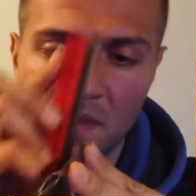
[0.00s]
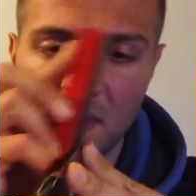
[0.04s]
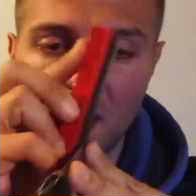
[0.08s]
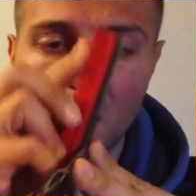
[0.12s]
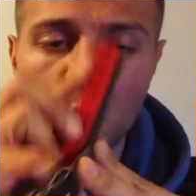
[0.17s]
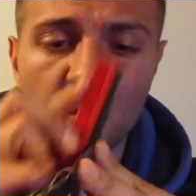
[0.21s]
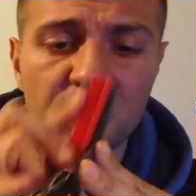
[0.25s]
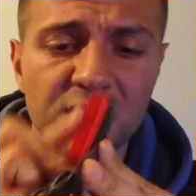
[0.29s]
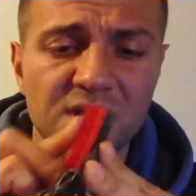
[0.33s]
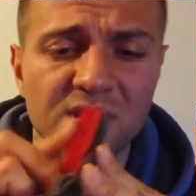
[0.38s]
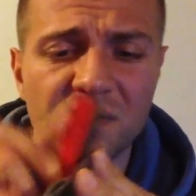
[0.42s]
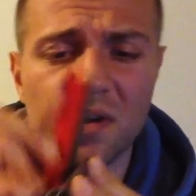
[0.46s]

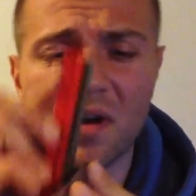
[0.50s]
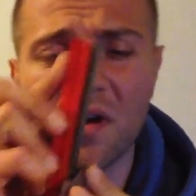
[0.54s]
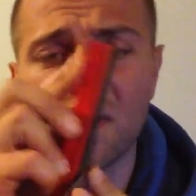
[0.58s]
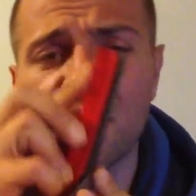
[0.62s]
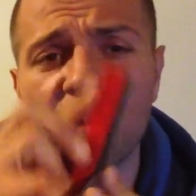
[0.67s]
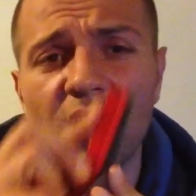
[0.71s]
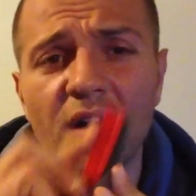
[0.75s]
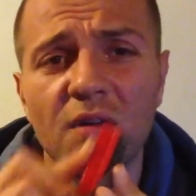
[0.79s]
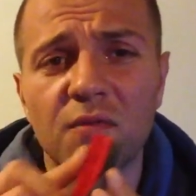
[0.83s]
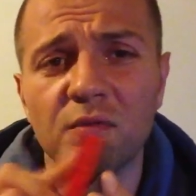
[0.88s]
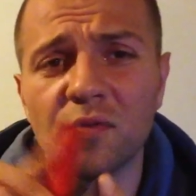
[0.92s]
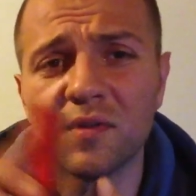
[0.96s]
Now we
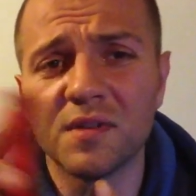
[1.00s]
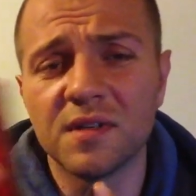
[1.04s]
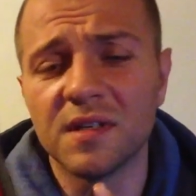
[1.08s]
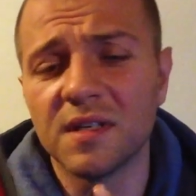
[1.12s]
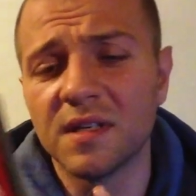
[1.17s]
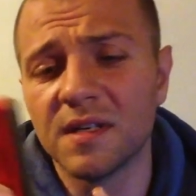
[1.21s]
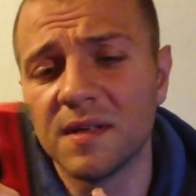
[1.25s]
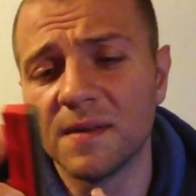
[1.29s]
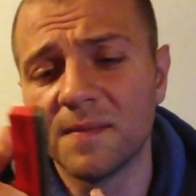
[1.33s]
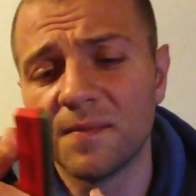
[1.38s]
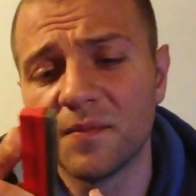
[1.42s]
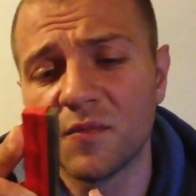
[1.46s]
started off with
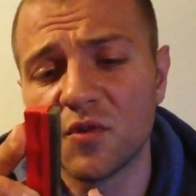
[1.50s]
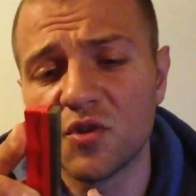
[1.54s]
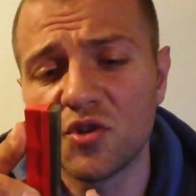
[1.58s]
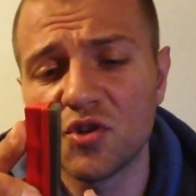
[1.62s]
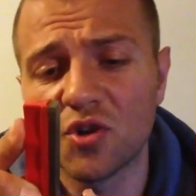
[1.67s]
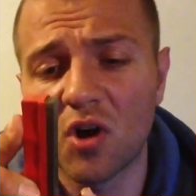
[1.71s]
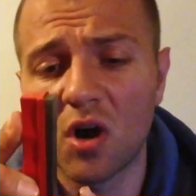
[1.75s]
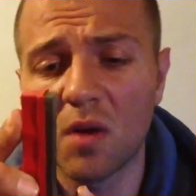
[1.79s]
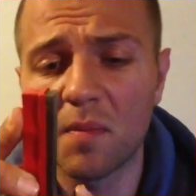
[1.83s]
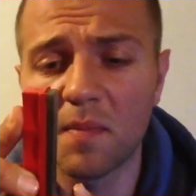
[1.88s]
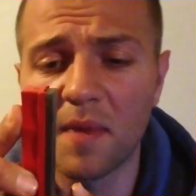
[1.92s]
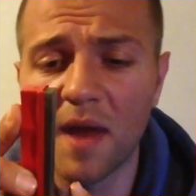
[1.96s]
a
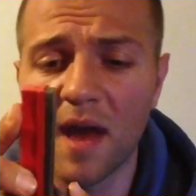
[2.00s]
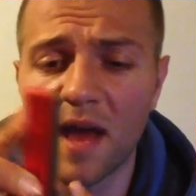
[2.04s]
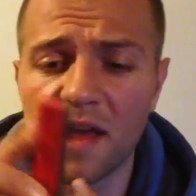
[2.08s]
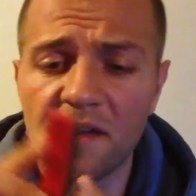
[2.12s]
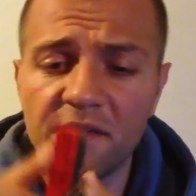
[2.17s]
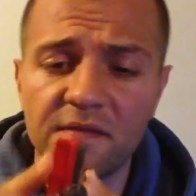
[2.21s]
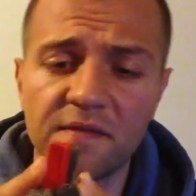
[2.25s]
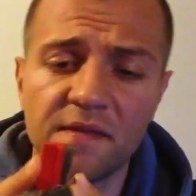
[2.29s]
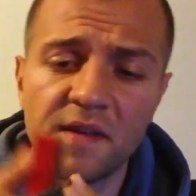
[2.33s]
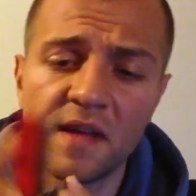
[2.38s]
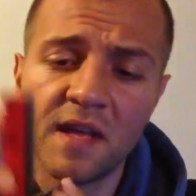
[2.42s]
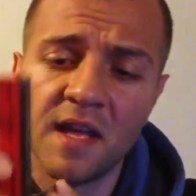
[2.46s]
sharp
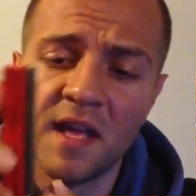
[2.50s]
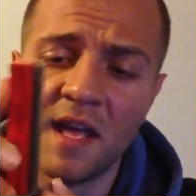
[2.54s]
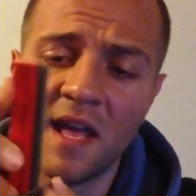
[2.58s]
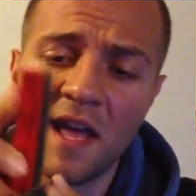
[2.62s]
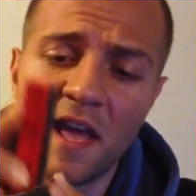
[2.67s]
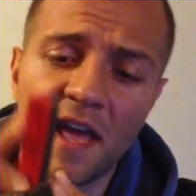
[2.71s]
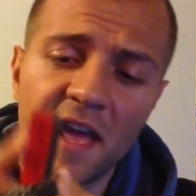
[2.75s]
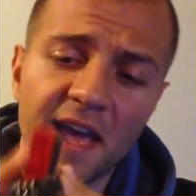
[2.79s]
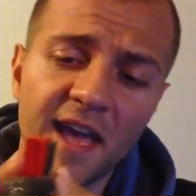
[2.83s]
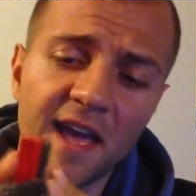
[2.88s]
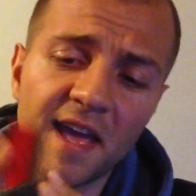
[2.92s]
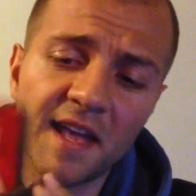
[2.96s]
knife,
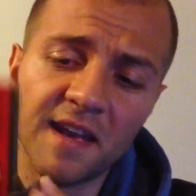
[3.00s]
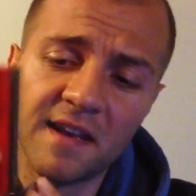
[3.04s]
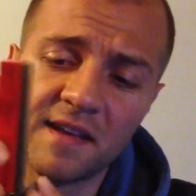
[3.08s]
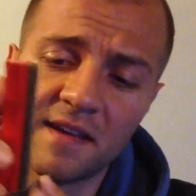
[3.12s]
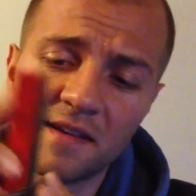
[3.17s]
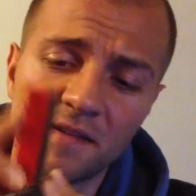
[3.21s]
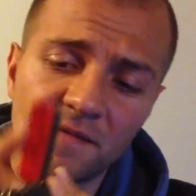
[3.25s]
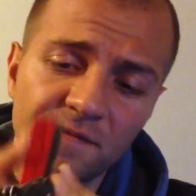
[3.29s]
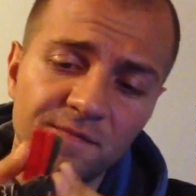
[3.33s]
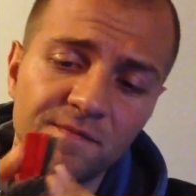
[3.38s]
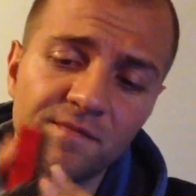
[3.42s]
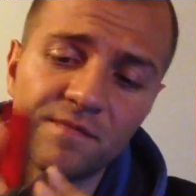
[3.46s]
and
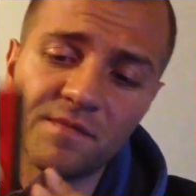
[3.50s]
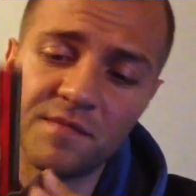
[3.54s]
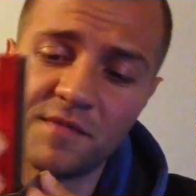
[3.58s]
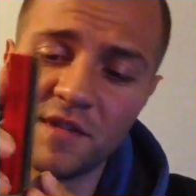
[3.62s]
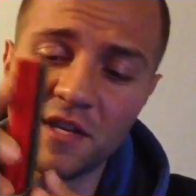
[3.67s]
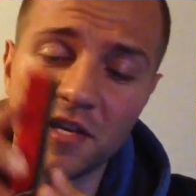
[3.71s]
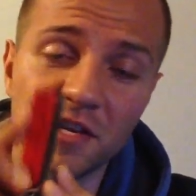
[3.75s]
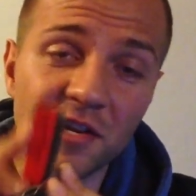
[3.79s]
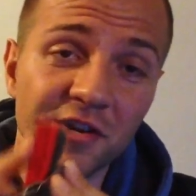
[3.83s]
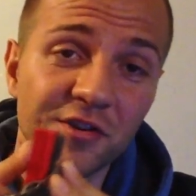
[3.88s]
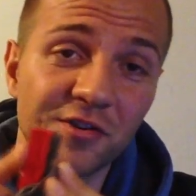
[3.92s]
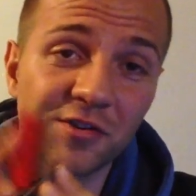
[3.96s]

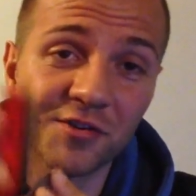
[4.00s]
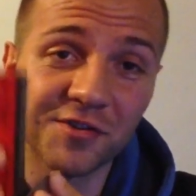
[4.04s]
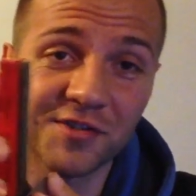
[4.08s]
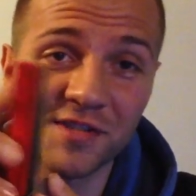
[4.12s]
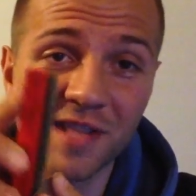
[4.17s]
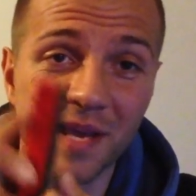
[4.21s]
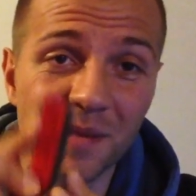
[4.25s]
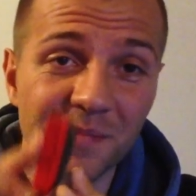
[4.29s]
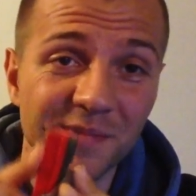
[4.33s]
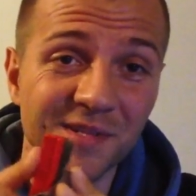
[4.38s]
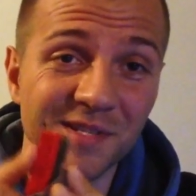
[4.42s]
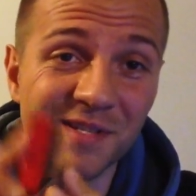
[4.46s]
the initial
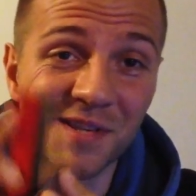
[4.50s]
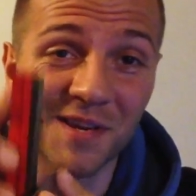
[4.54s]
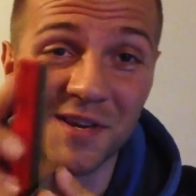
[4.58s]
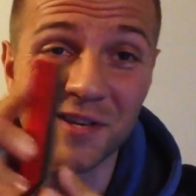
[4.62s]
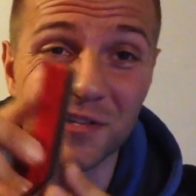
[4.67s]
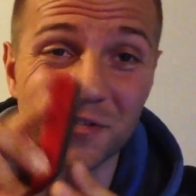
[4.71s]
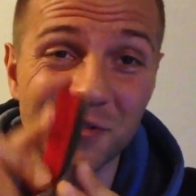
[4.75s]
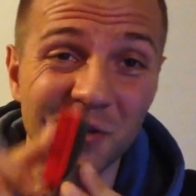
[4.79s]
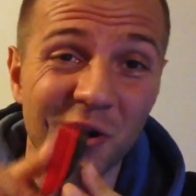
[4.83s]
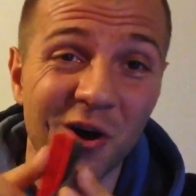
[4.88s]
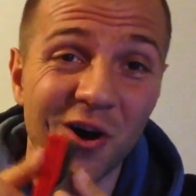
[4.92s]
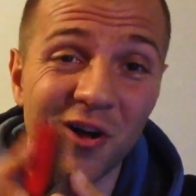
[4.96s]
steps is going
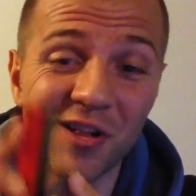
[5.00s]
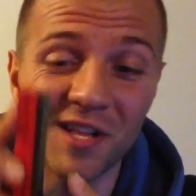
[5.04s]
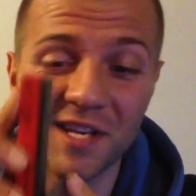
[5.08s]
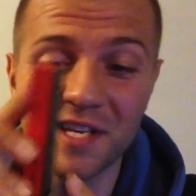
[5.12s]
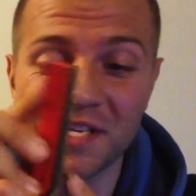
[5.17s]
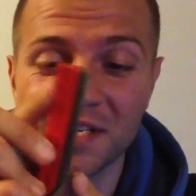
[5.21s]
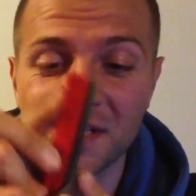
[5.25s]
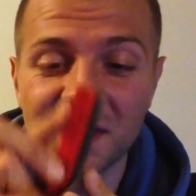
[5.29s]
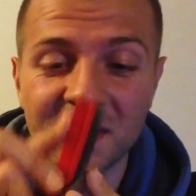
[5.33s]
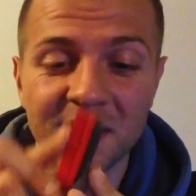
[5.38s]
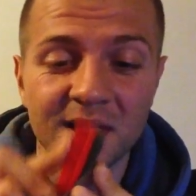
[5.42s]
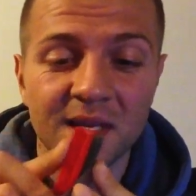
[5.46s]
to dull
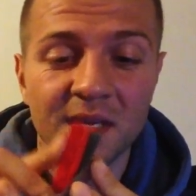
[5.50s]
it,